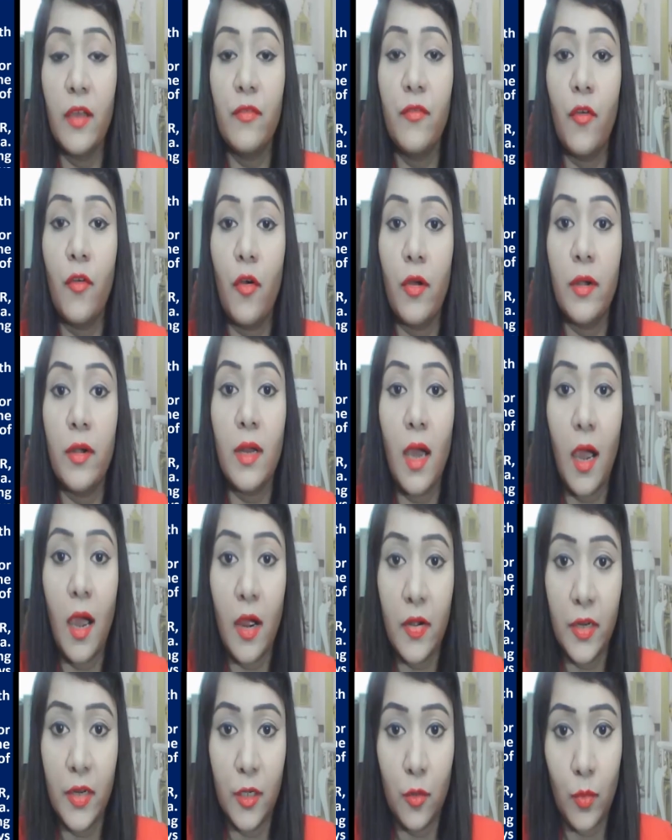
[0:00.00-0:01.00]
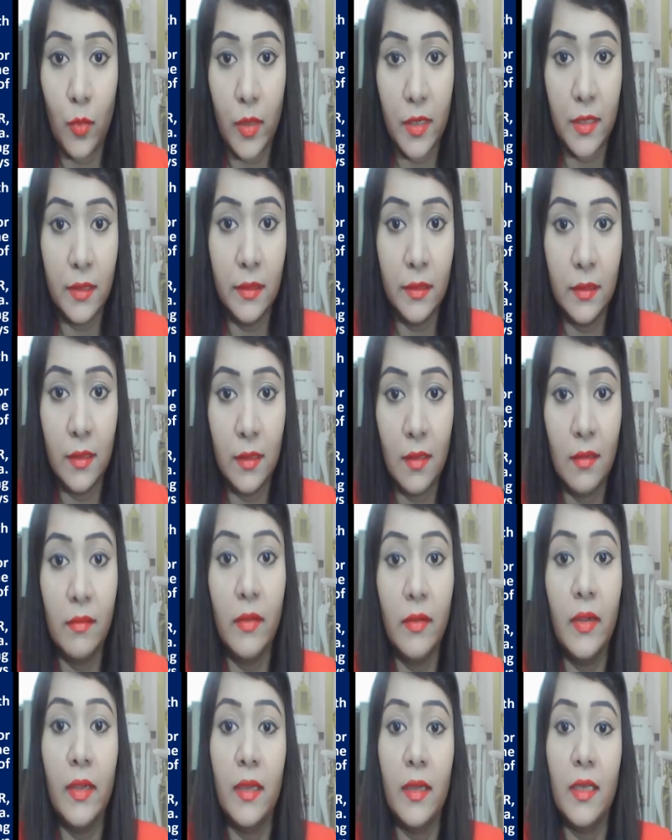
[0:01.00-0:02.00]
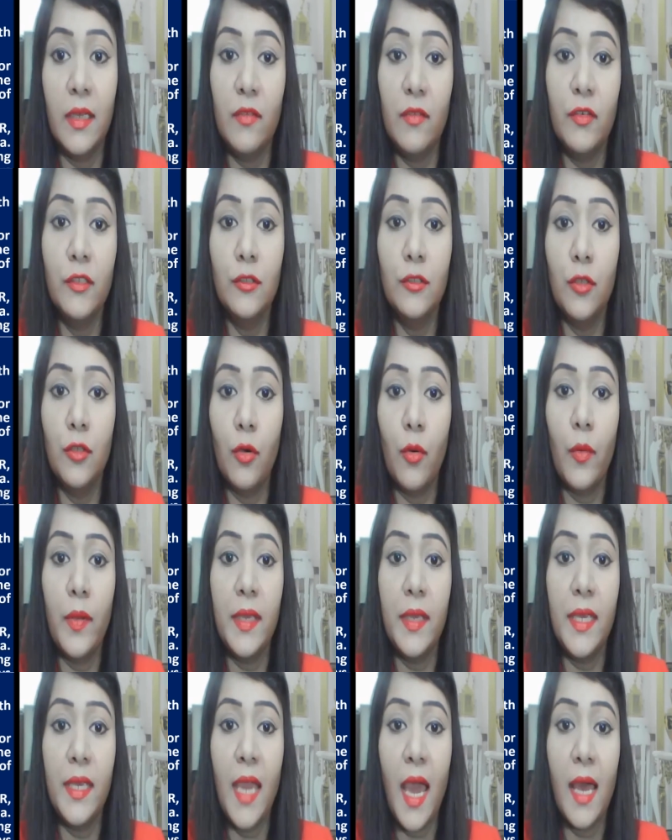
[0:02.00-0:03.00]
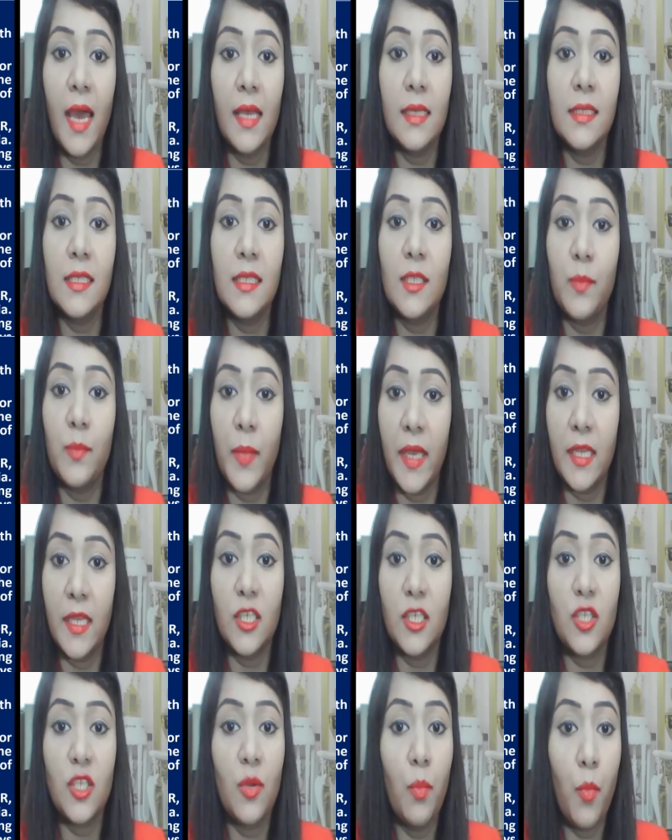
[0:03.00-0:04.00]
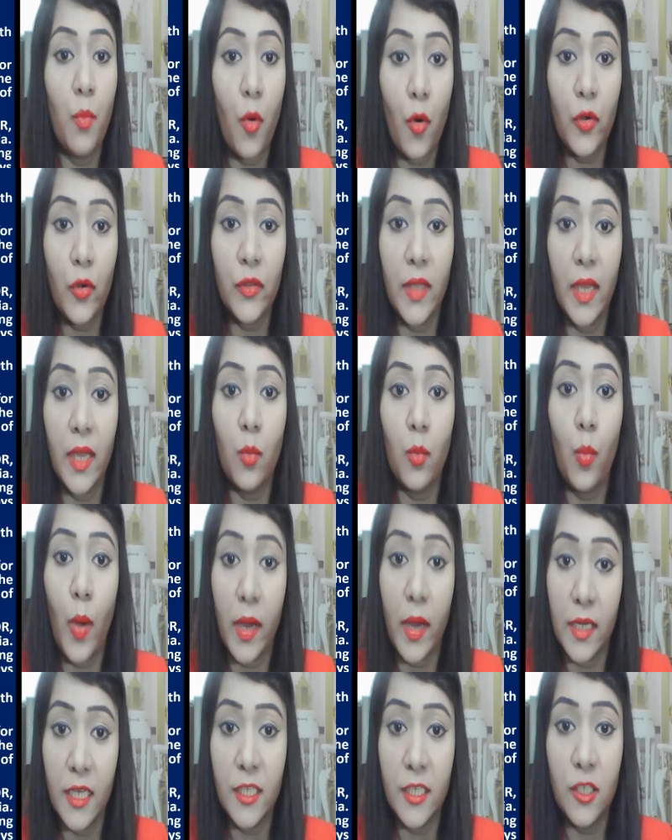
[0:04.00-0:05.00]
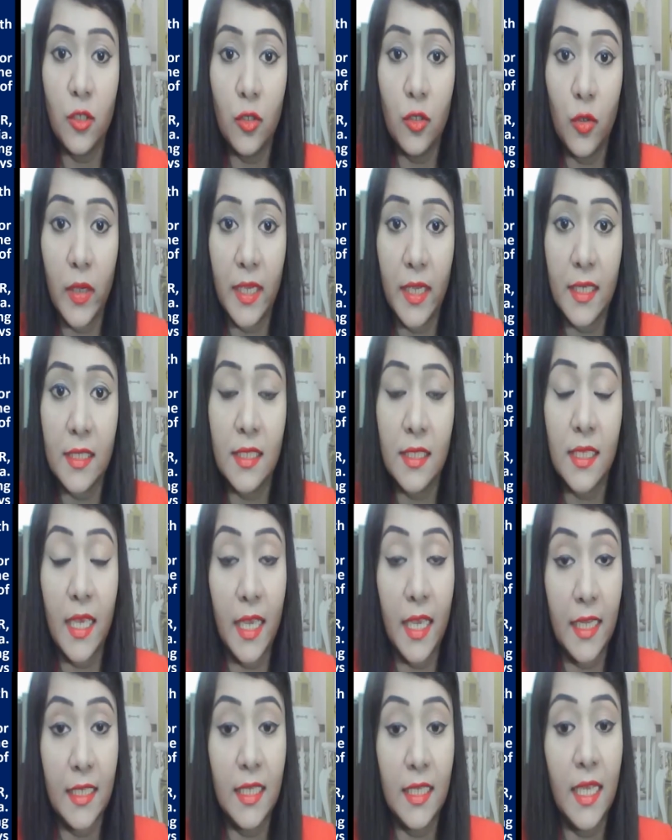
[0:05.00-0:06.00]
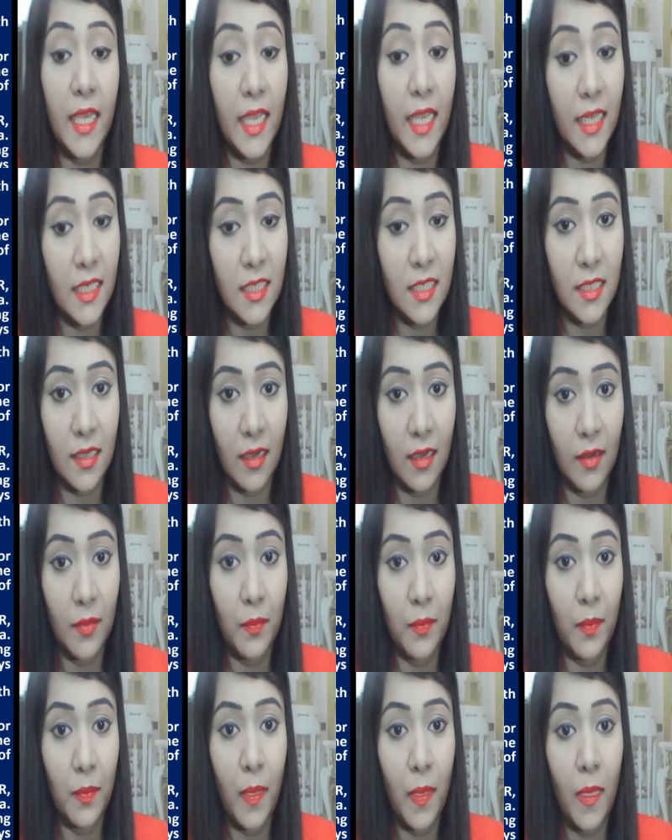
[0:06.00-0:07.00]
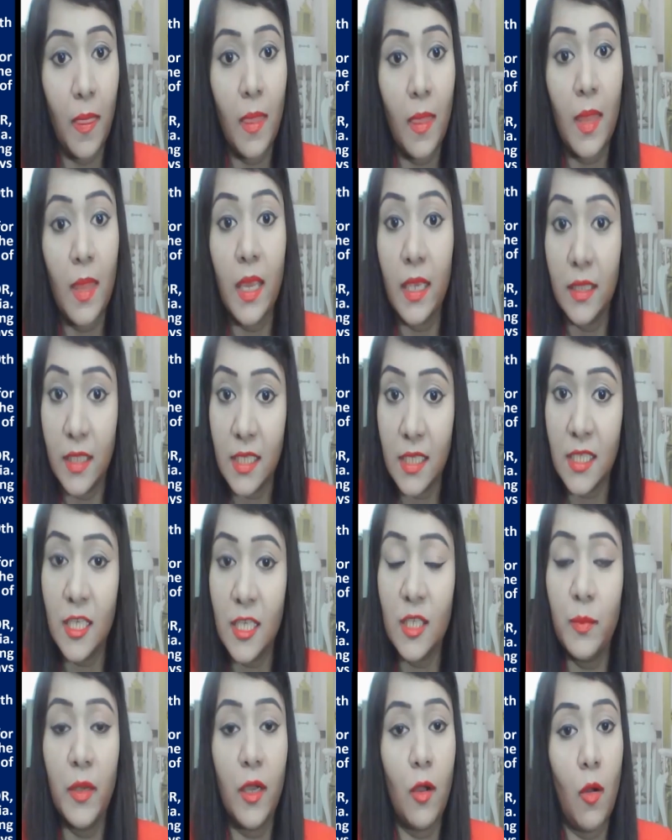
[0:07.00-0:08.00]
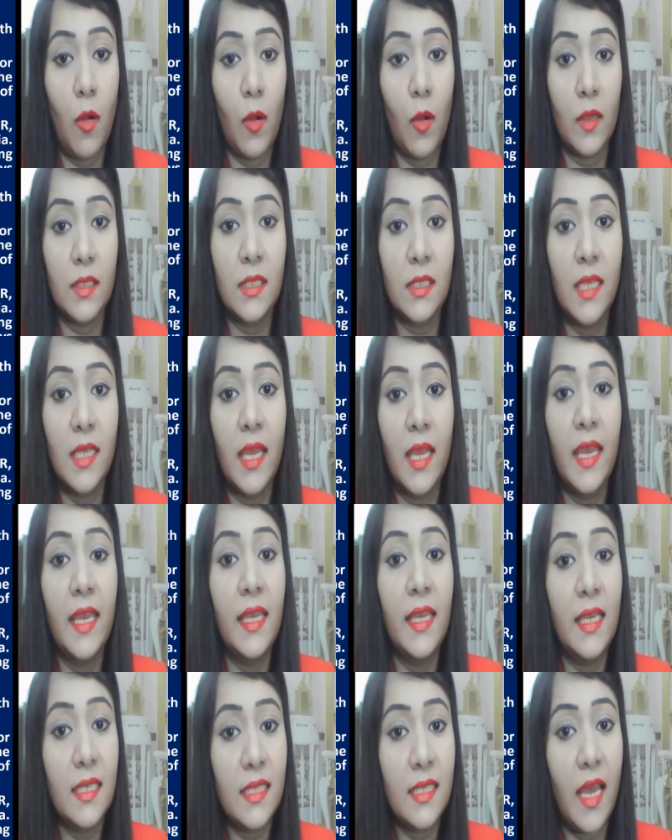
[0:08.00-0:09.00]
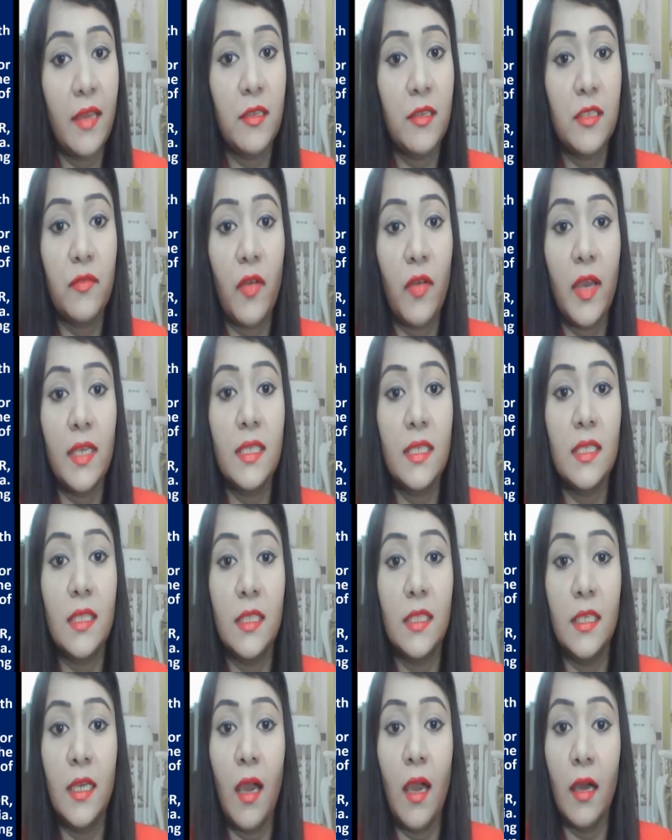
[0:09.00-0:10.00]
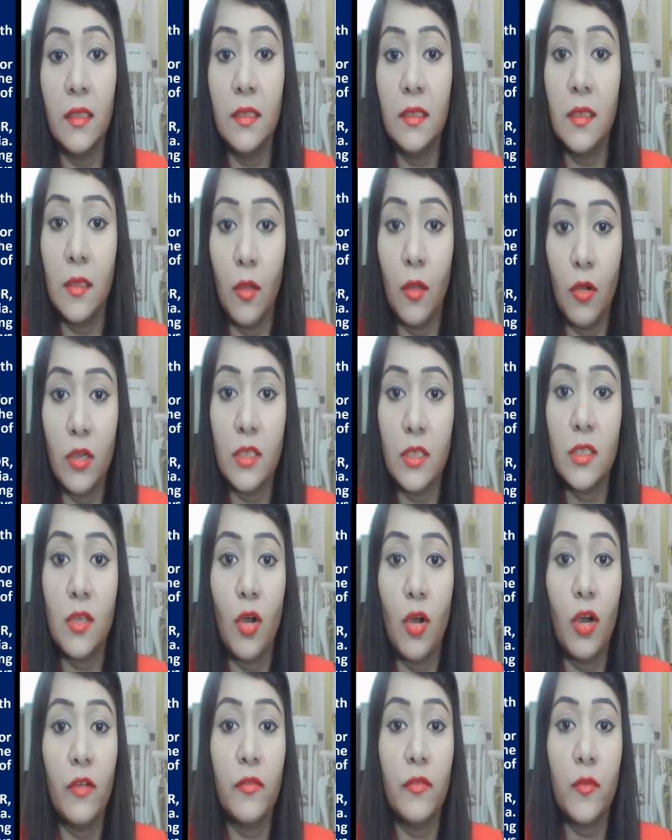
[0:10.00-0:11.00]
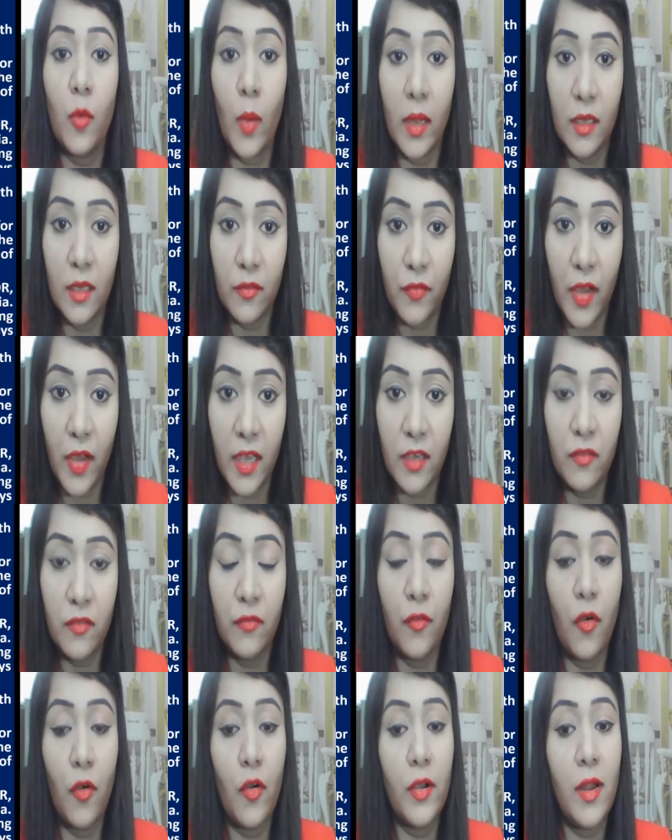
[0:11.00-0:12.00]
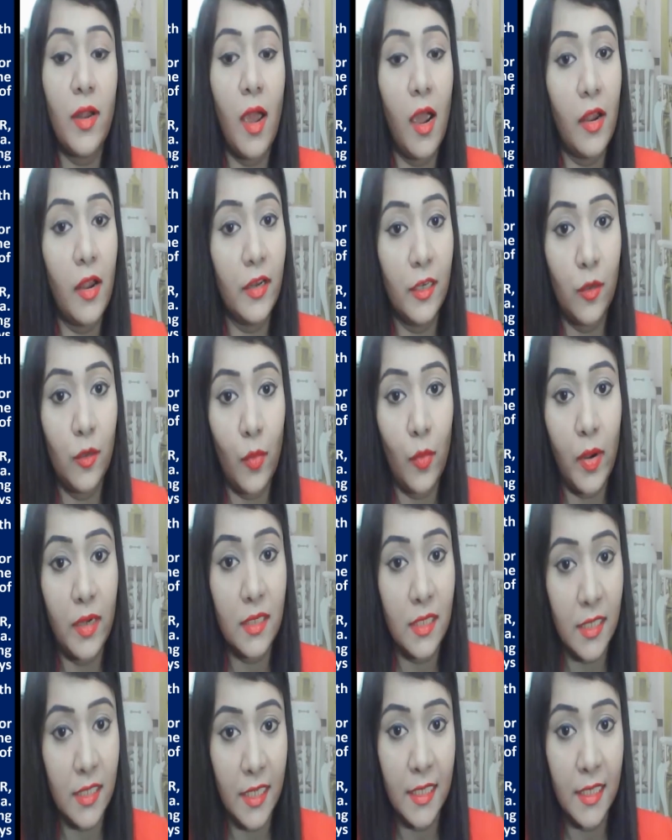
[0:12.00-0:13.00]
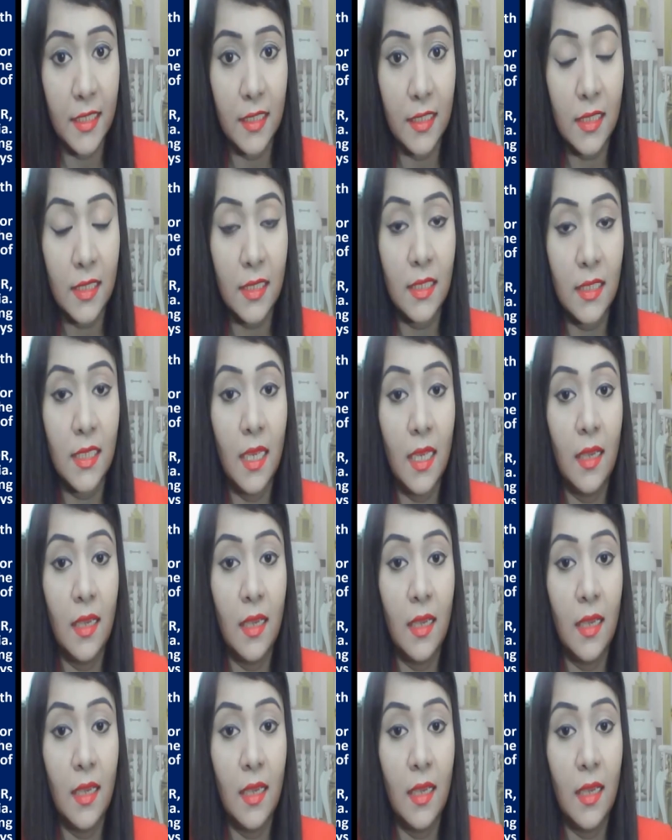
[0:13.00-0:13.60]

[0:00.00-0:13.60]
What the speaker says: for RNOR even though he has spent more than 182 days in India. This is because he satisfies the other clause of qualifying for RNOR status,